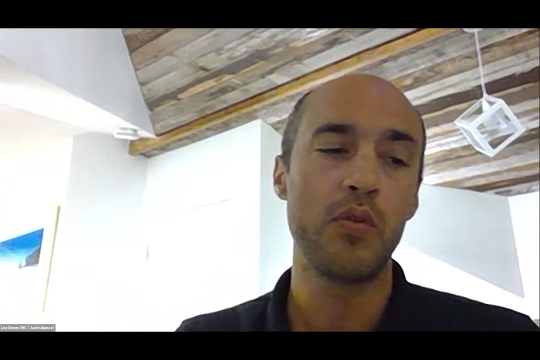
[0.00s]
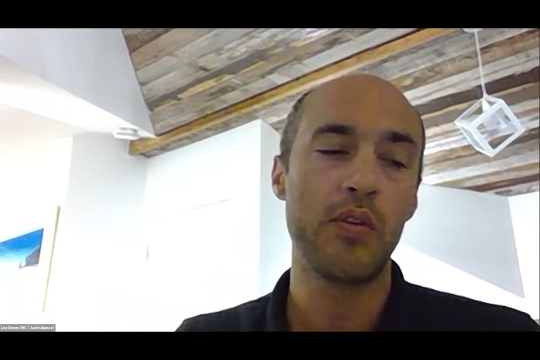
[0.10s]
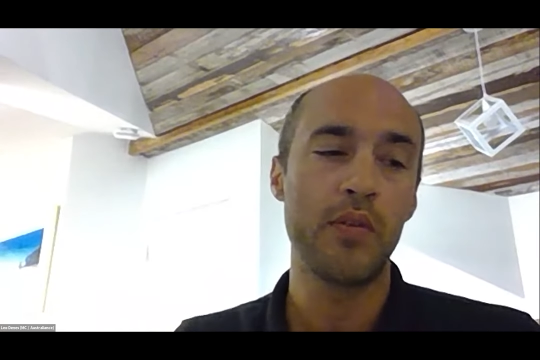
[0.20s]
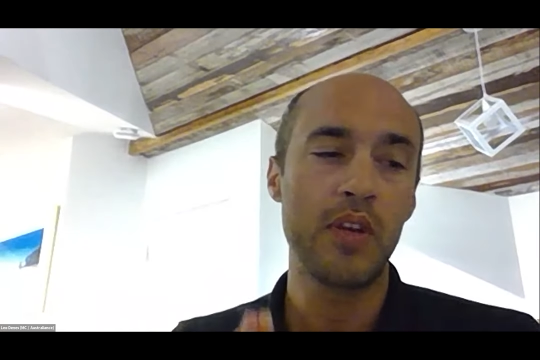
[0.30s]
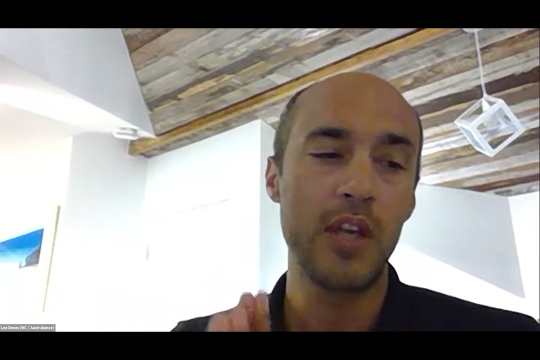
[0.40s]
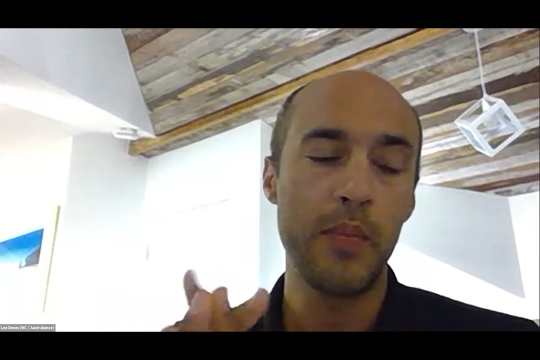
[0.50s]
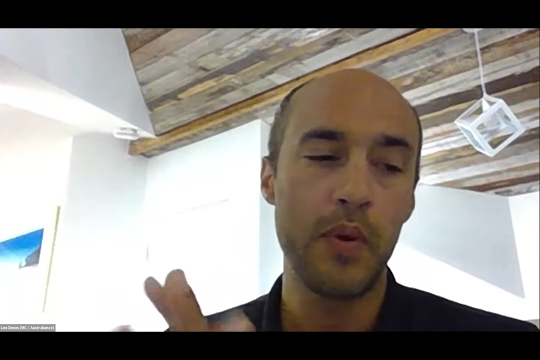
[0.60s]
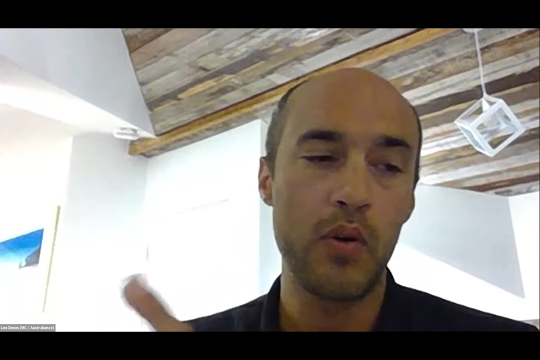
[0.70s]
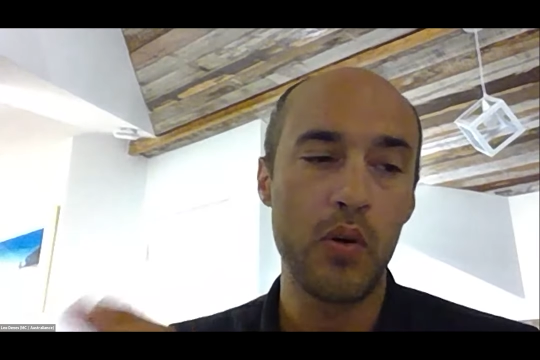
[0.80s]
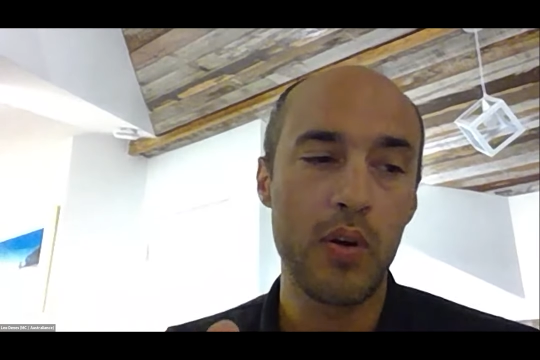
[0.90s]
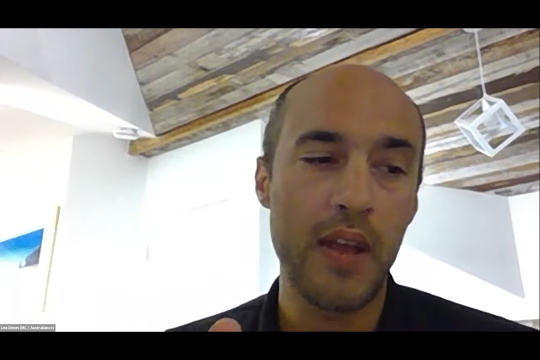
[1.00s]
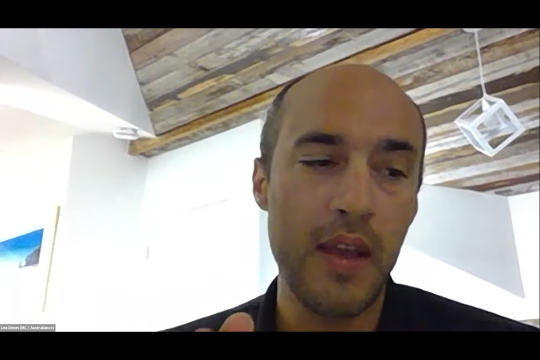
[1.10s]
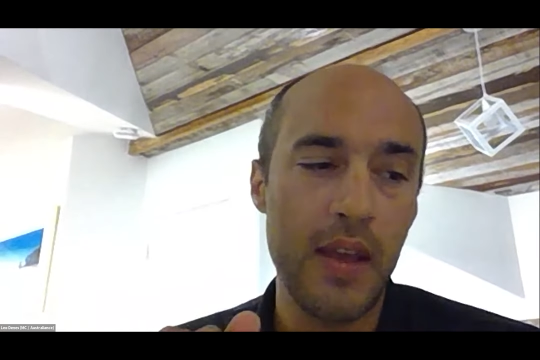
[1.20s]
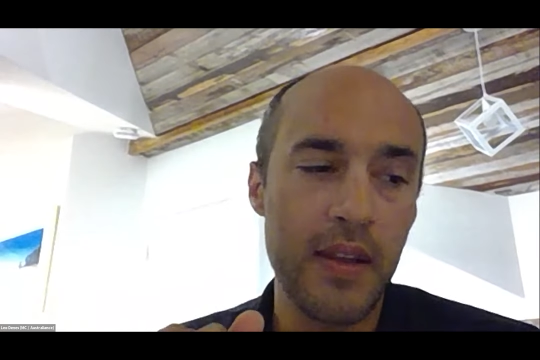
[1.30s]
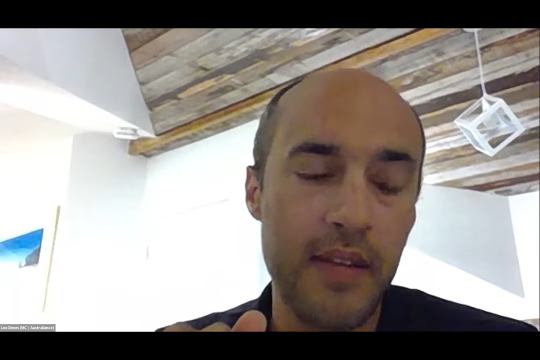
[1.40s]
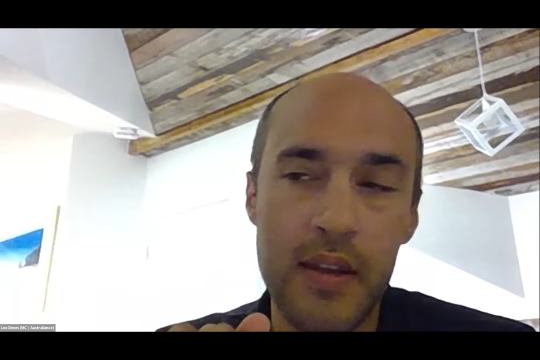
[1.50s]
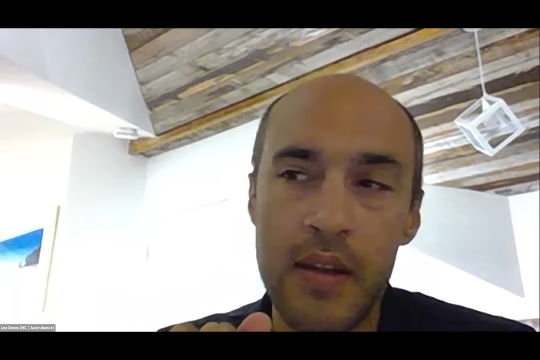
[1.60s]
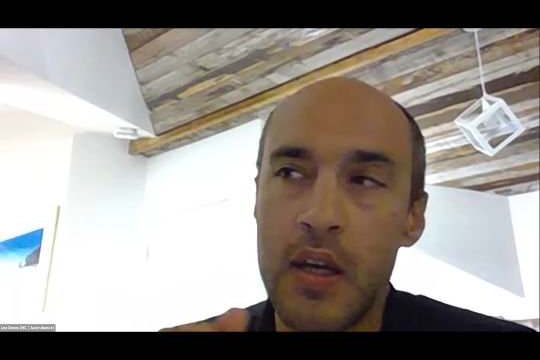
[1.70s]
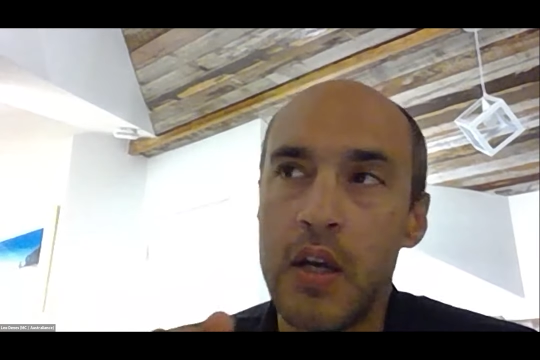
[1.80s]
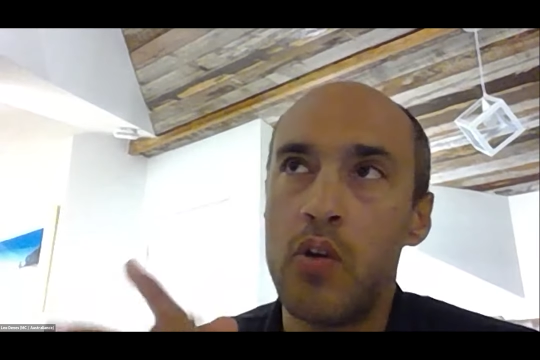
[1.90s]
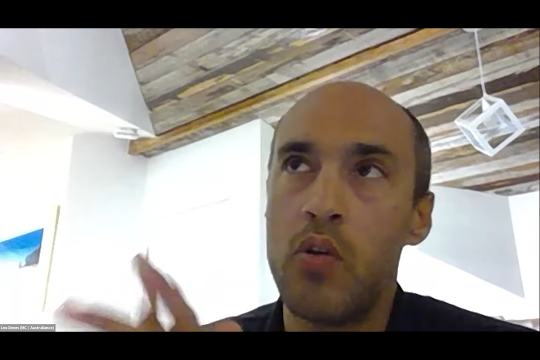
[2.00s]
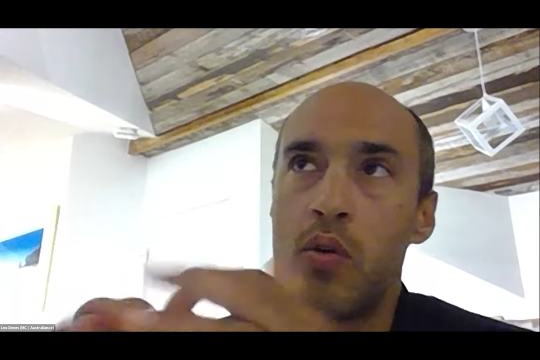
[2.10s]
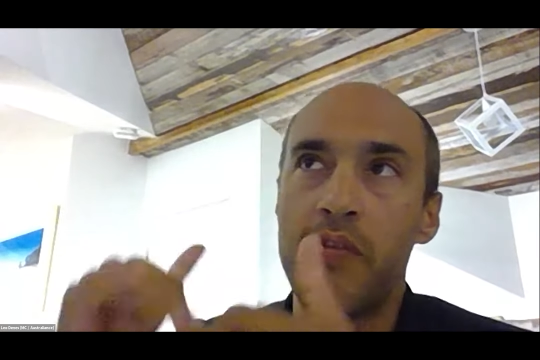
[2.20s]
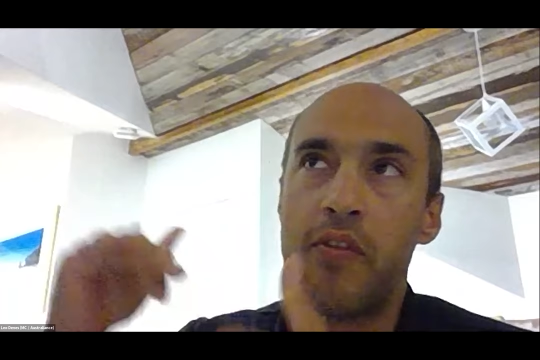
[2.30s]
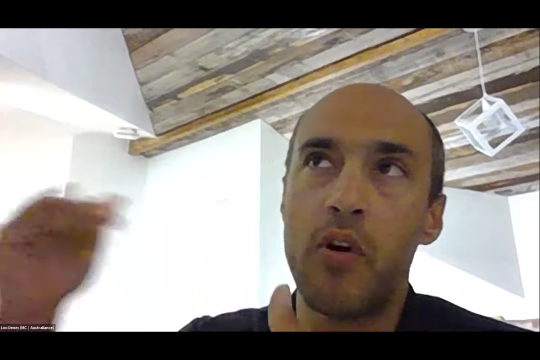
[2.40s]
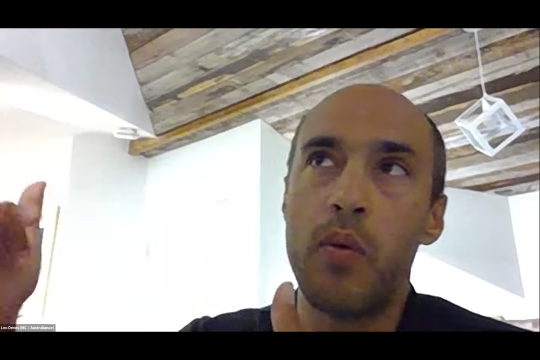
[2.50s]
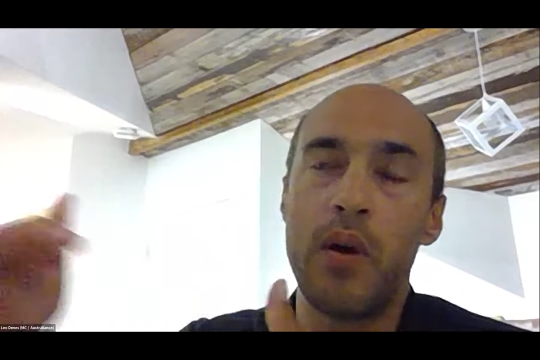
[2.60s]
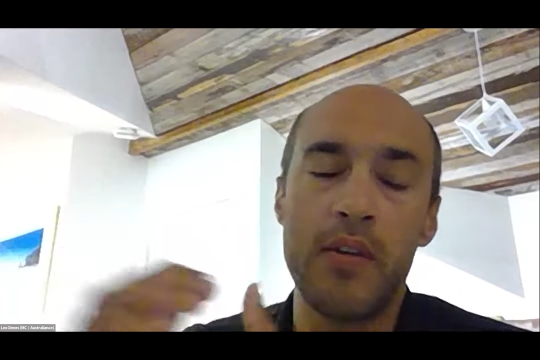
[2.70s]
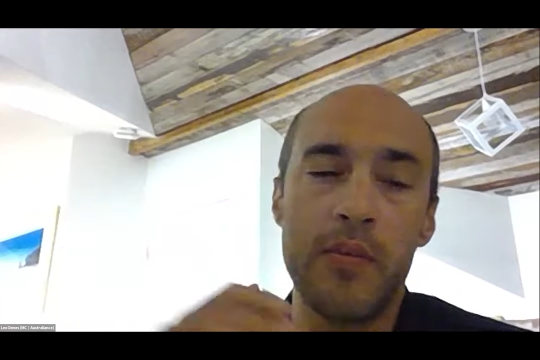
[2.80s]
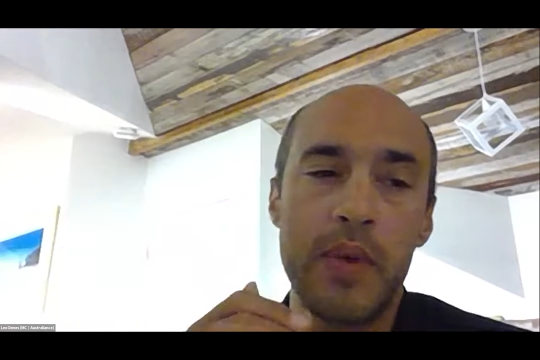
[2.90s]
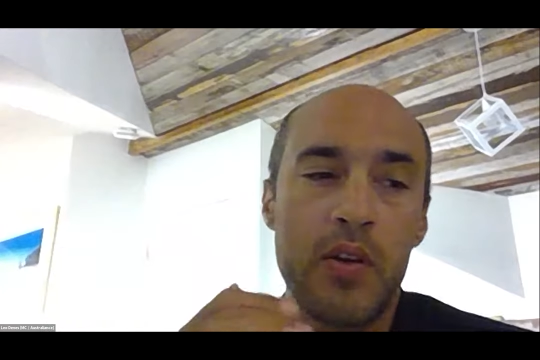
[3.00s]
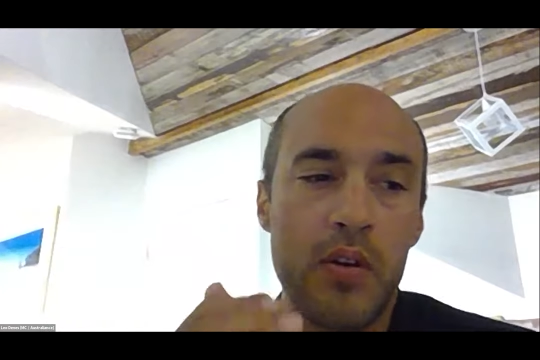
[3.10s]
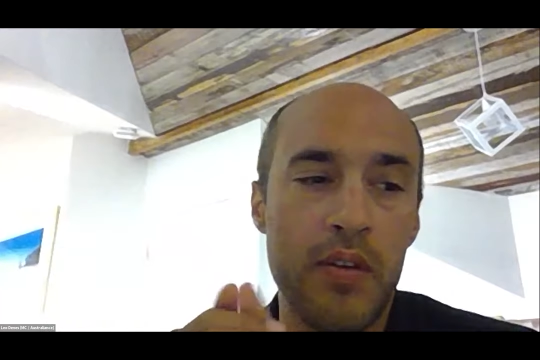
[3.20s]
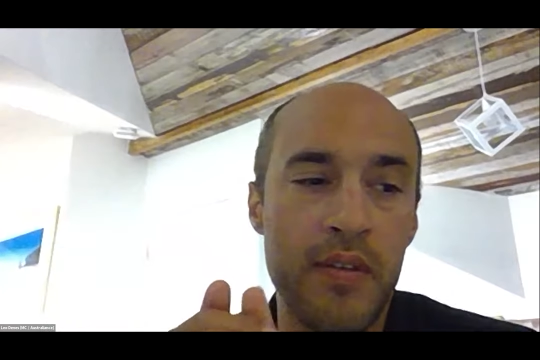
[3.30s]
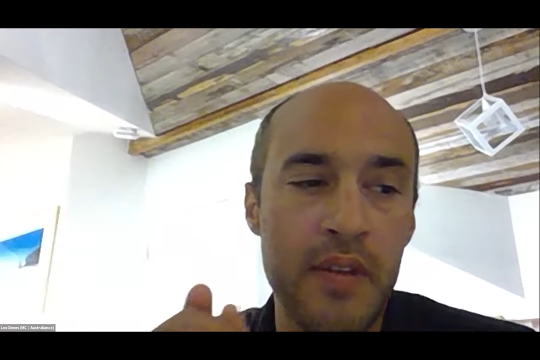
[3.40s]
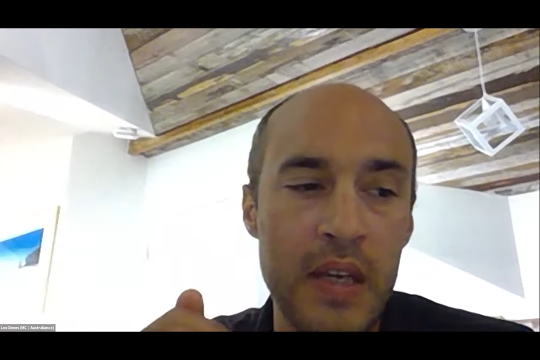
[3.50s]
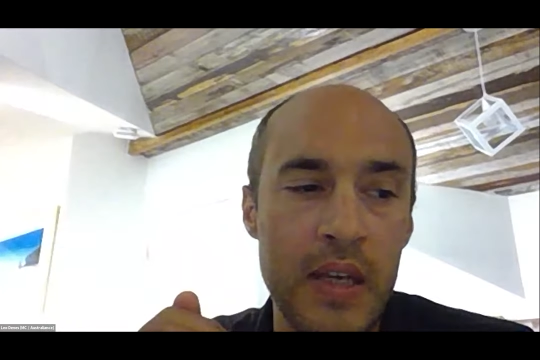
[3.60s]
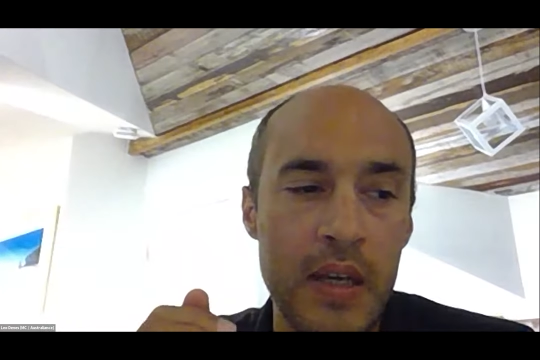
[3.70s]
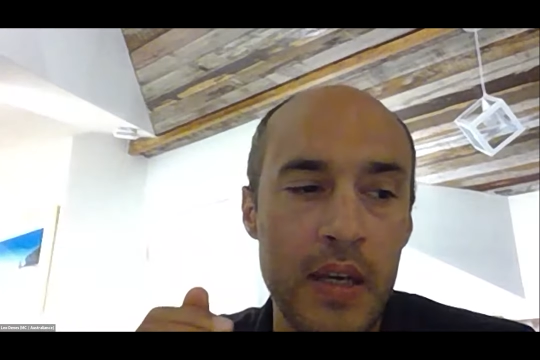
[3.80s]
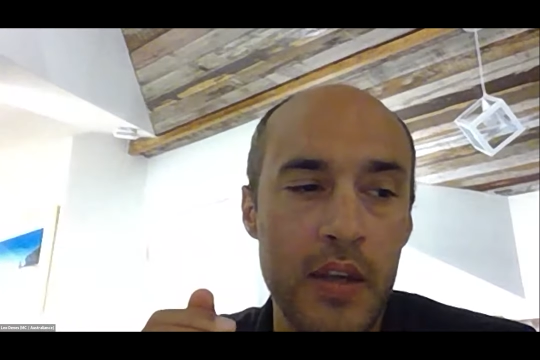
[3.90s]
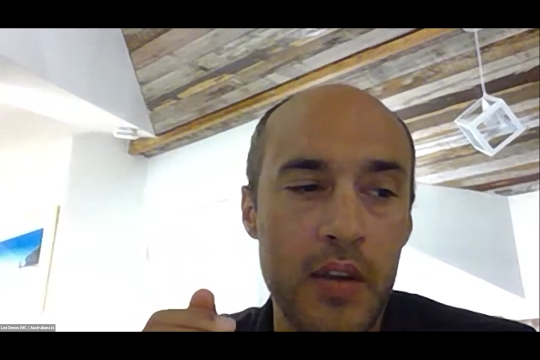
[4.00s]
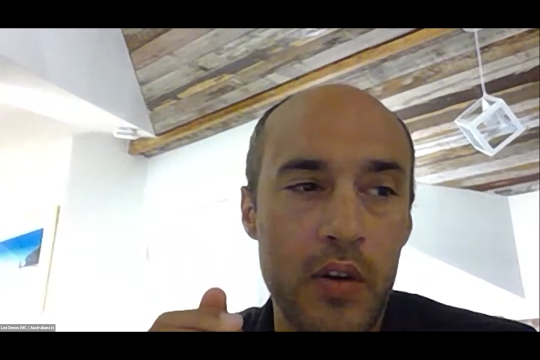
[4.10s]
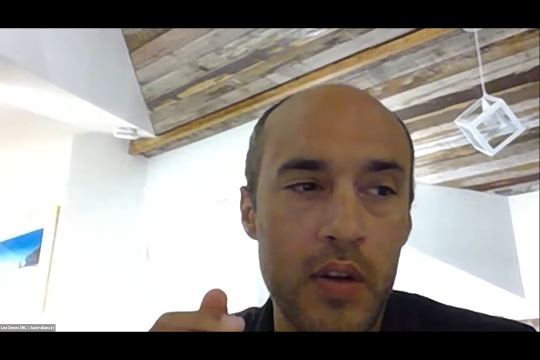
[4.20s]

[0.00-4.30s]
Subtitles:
you said, you need to also keep a cold head and look forward, because,